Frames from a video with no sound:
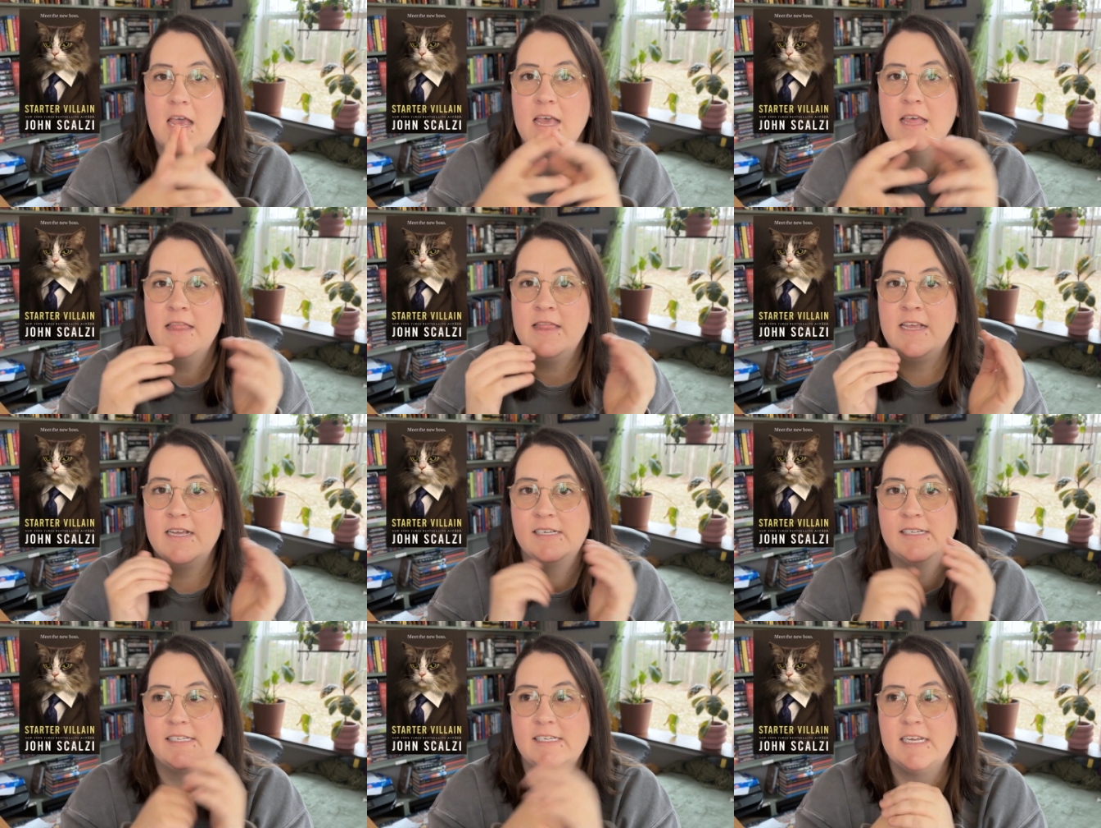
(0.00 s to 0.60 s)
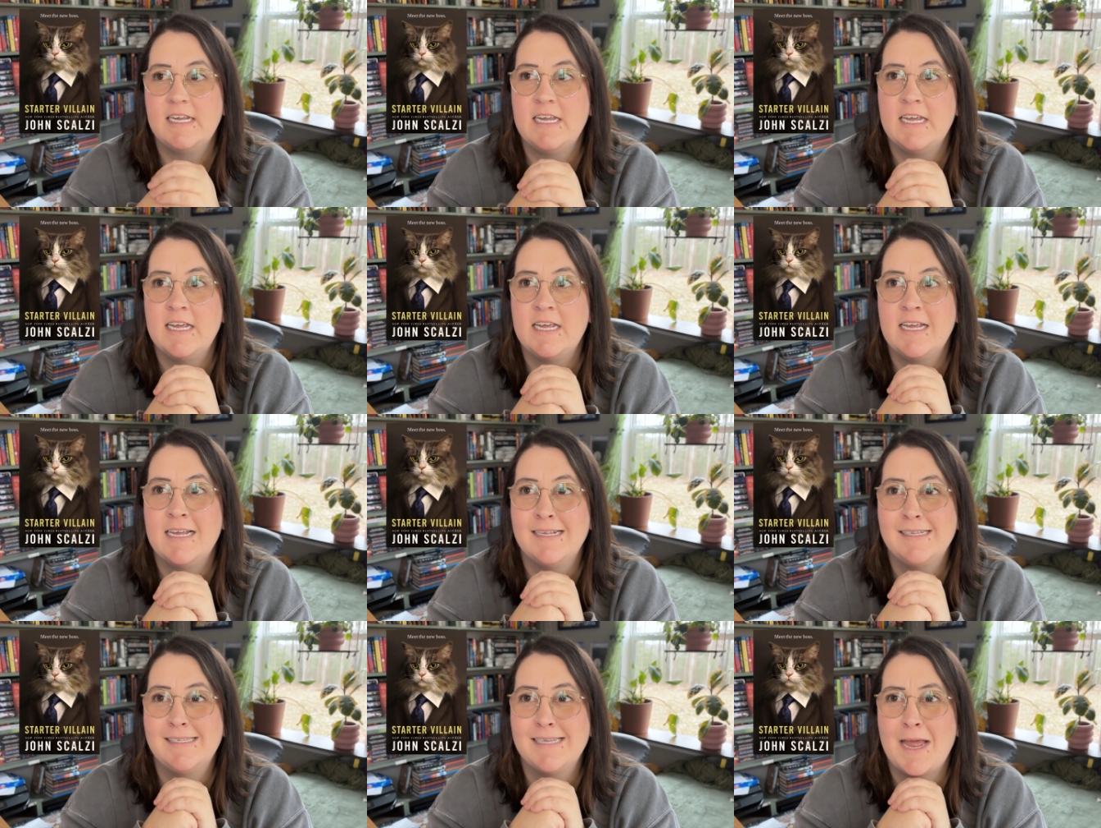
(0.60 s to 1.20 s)
This
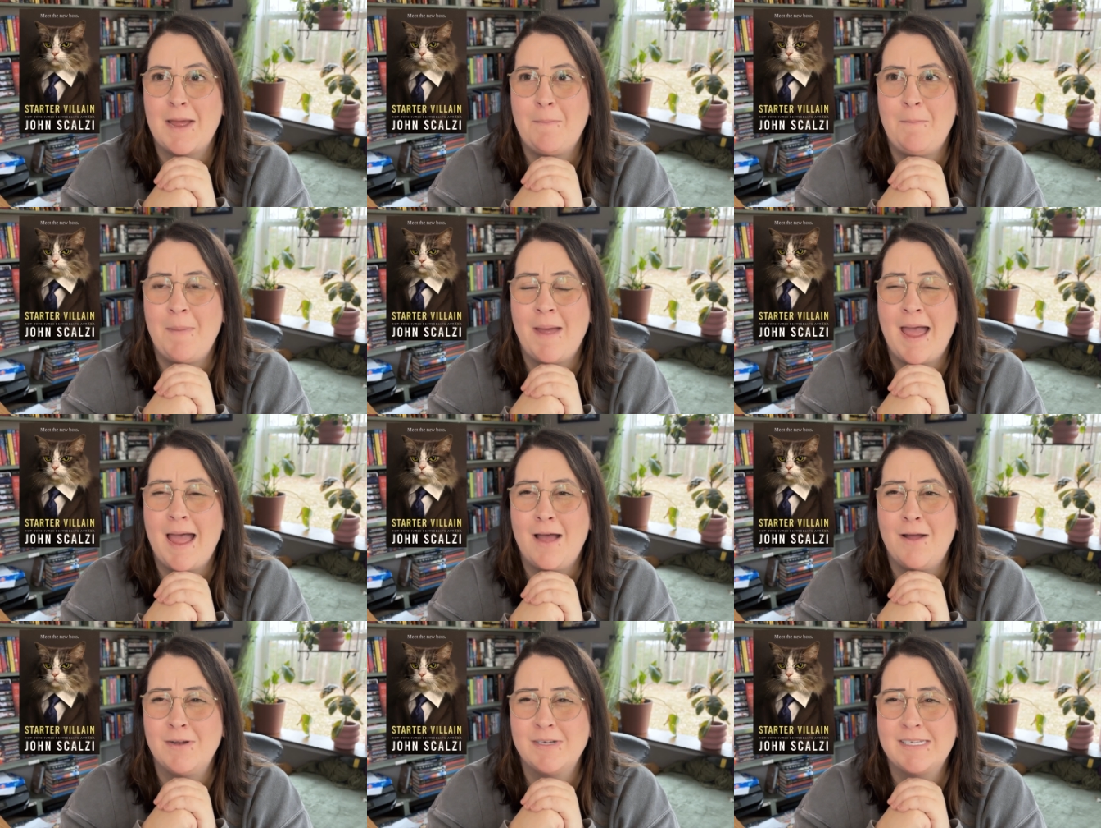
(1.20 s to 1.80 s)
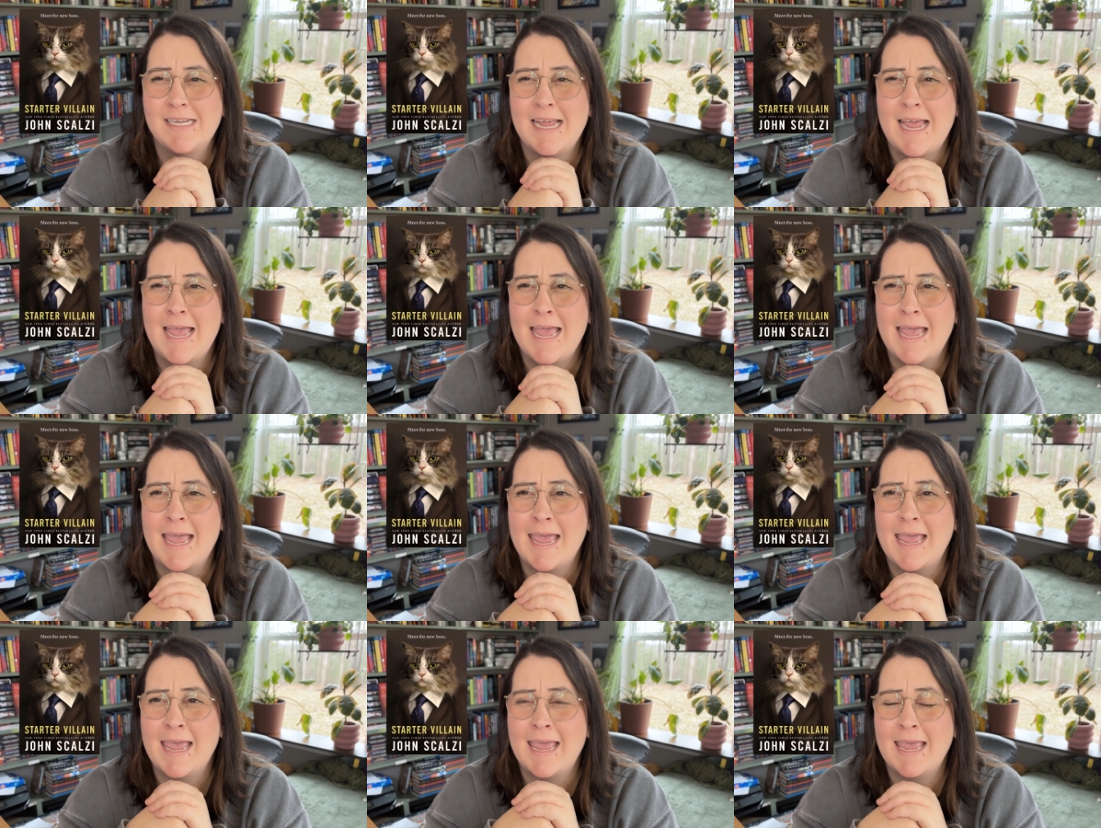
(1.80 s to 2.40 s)
is about
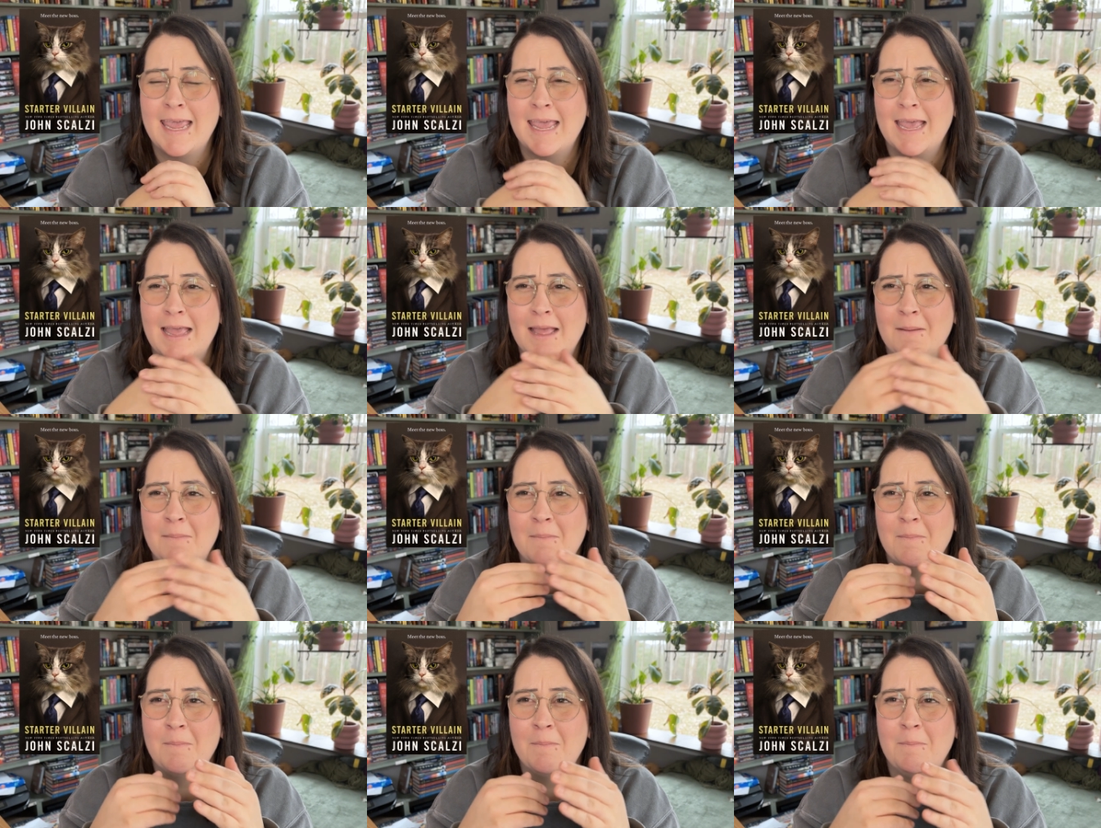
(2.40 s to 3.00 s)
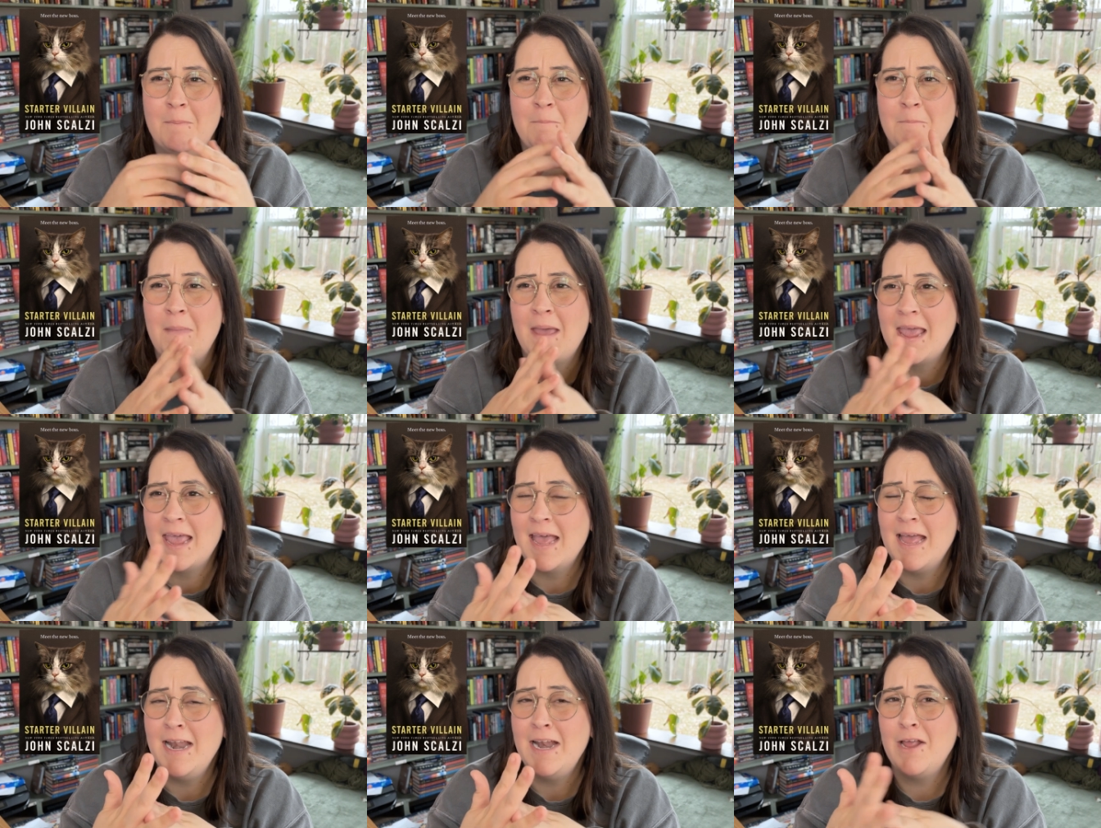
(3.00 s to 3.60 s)
a
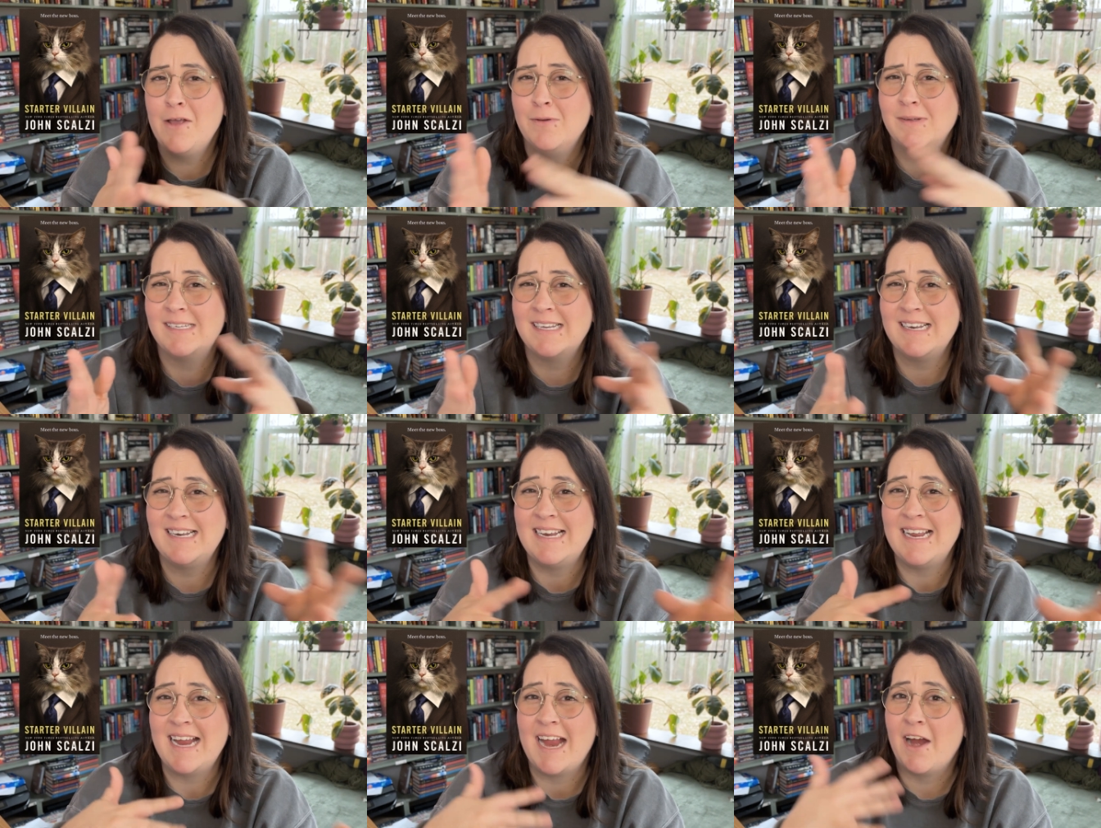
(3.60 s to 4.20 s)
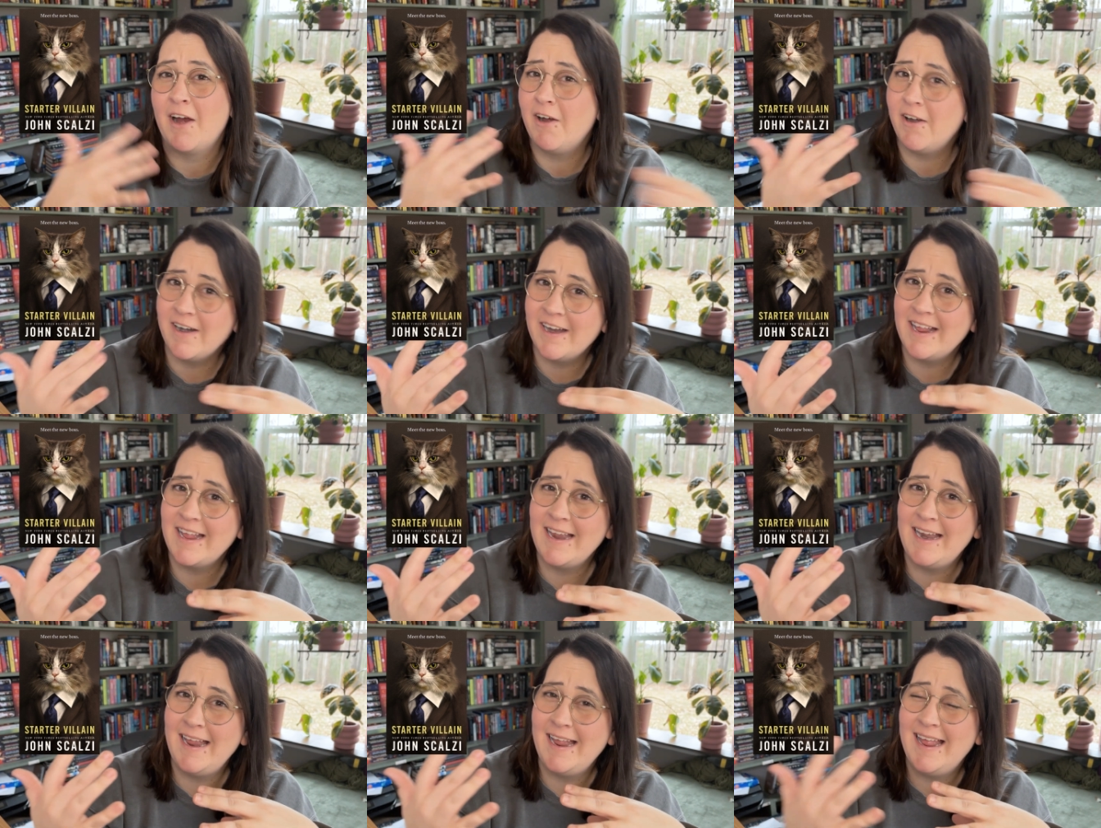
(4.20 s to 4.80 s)
man who has
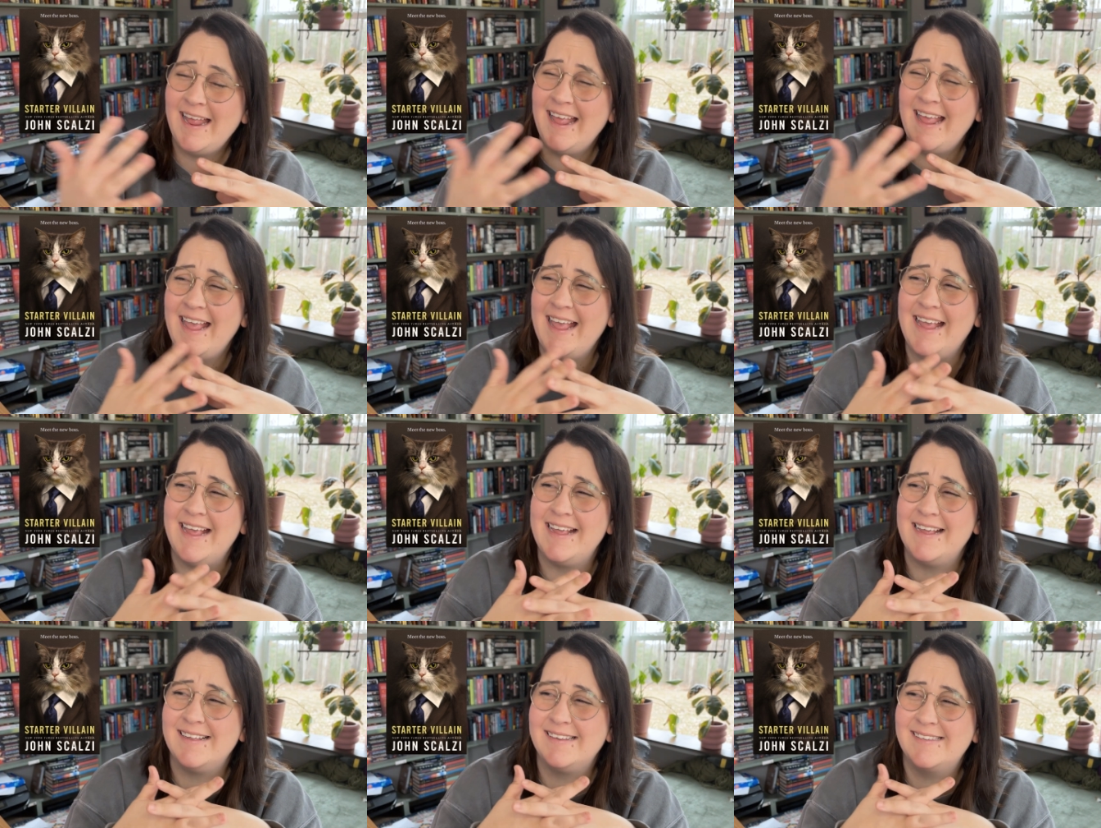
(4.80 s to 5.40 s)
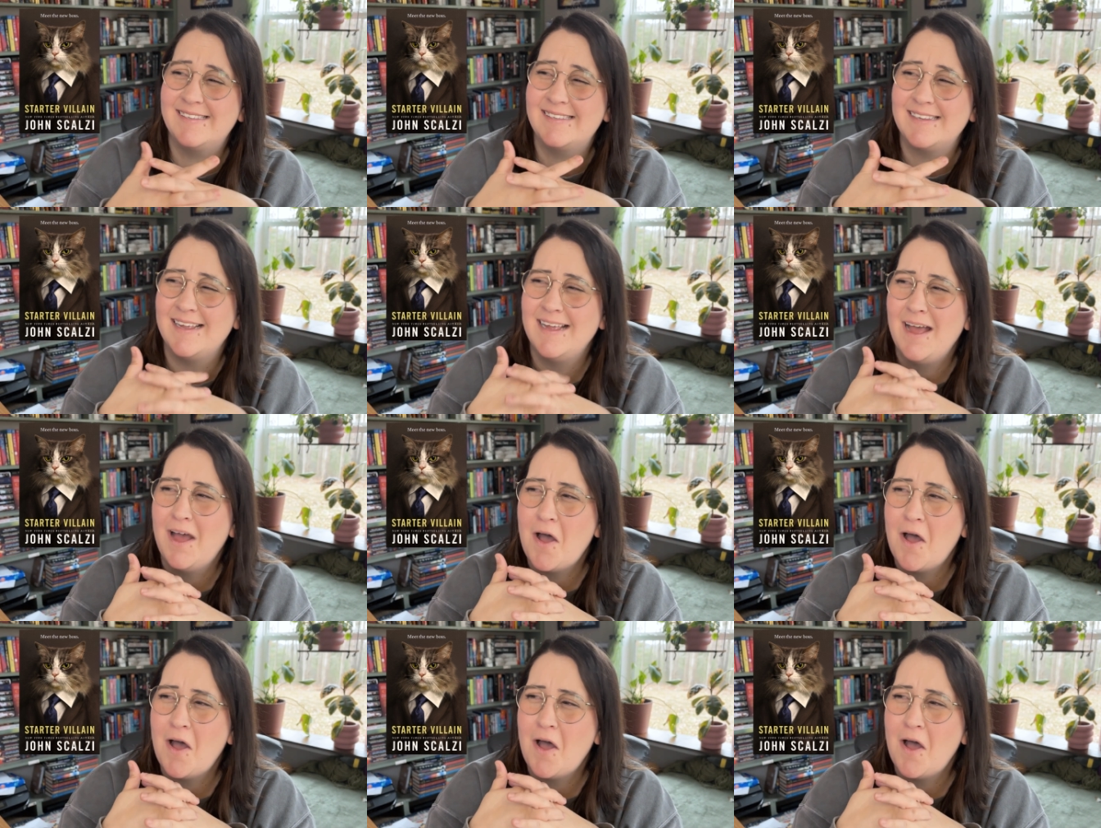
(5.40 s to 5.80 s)
inherited his